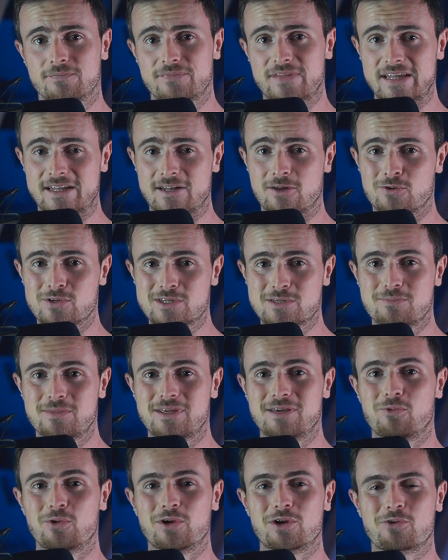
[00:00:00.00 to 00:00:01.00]
that knows
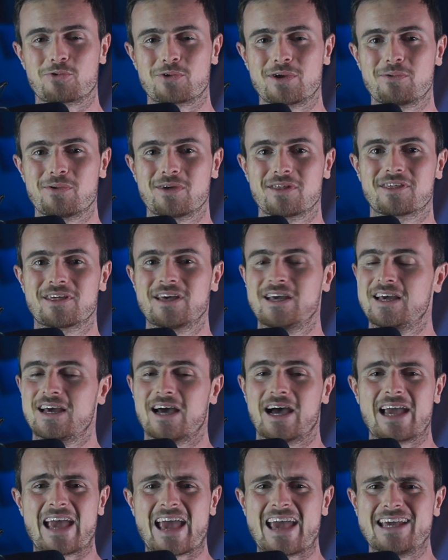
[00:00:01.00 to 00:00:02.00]
me would agree with.
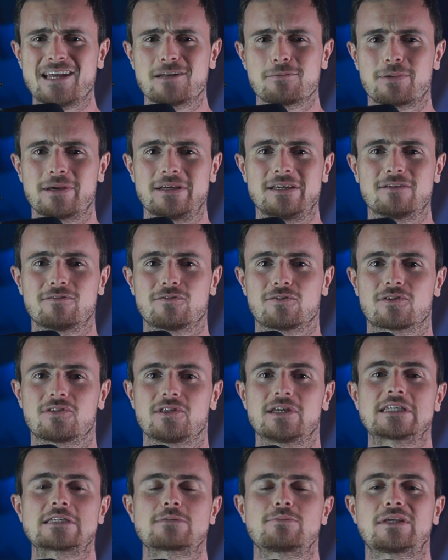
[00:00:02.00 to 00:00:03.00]
I hate paying for
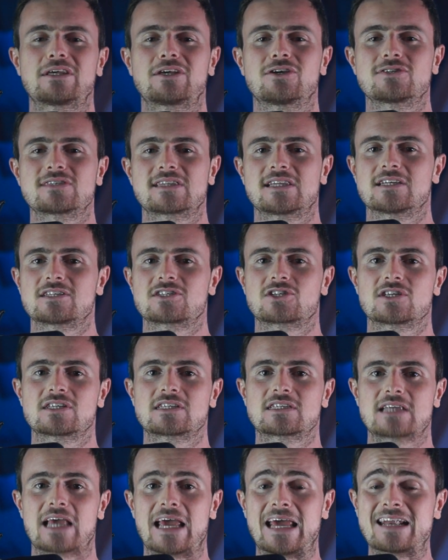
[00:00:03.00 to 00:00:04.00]
things because there's
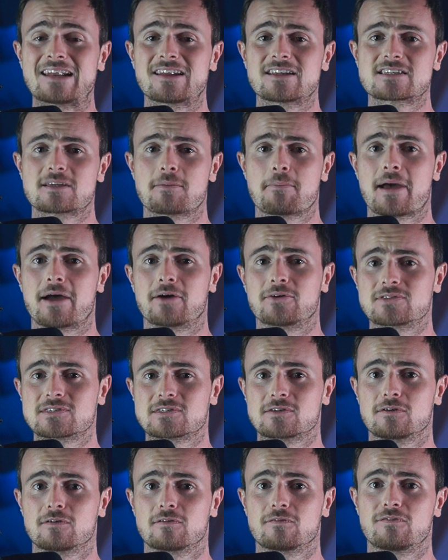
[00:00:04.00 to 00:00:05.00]
just endless amounts
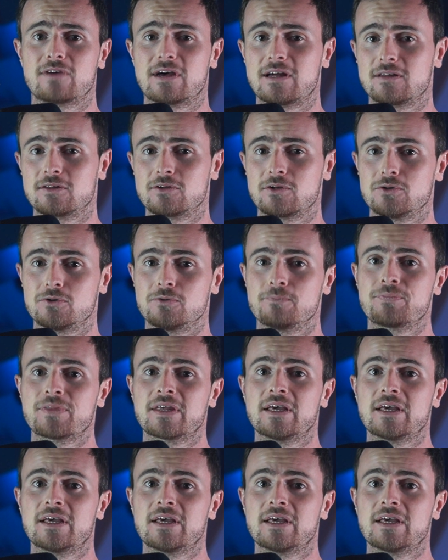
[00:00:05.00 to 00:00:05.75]
of value